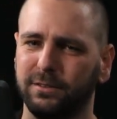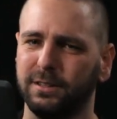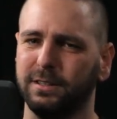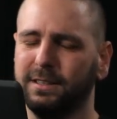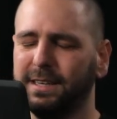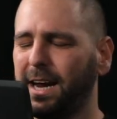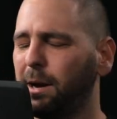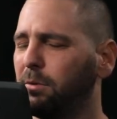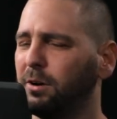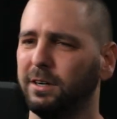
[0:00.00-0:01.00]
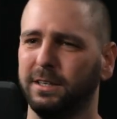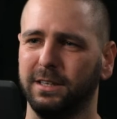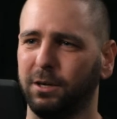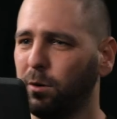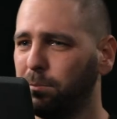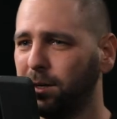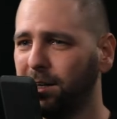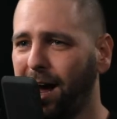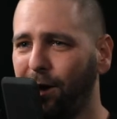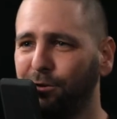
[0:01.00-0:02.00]
the camera and
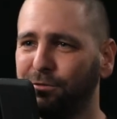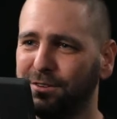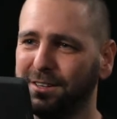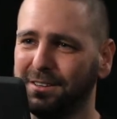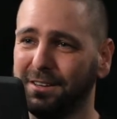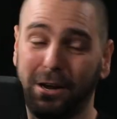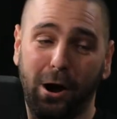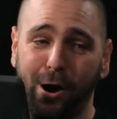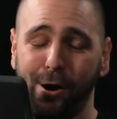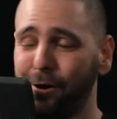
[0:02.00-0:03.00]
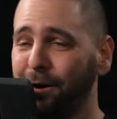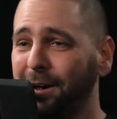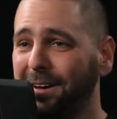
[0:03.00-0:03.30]
equipment out of the, the car,